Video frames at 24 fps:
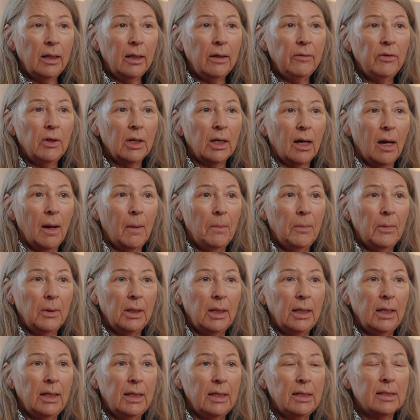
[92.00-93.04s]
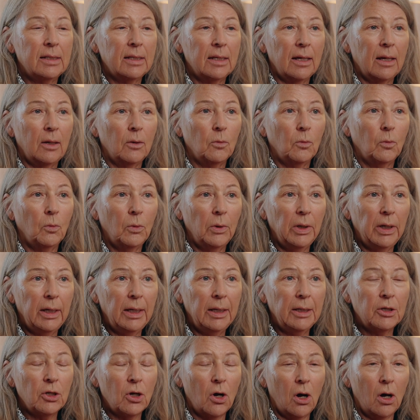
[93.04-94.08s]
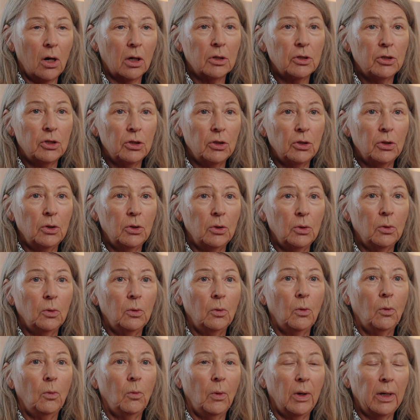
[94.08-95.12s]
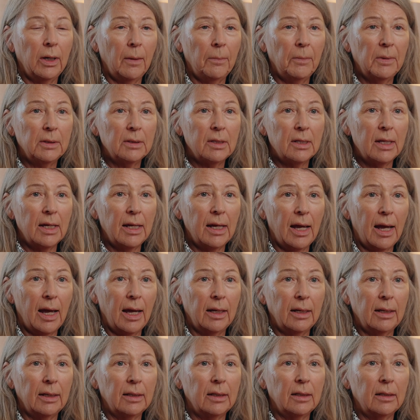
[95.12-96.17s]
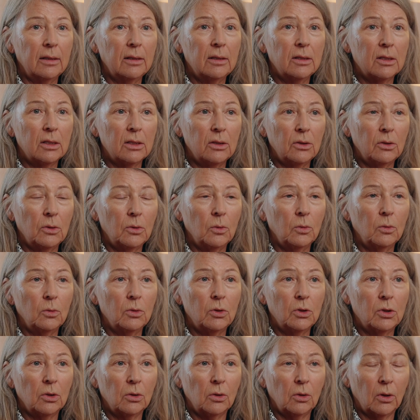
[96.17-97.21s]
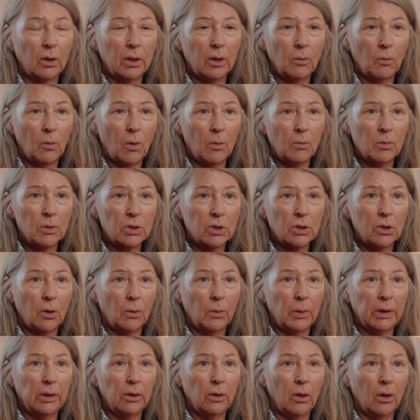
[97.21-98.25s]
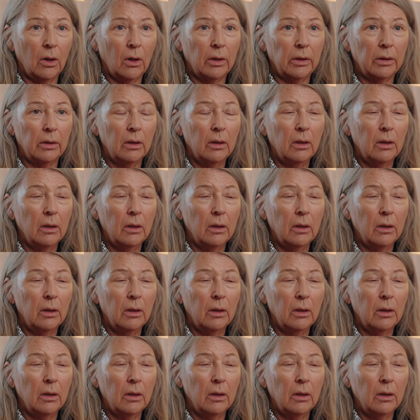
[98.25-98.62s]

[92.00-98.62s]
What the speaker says: of the companies that we talked to went up into the attic to look at what was going on.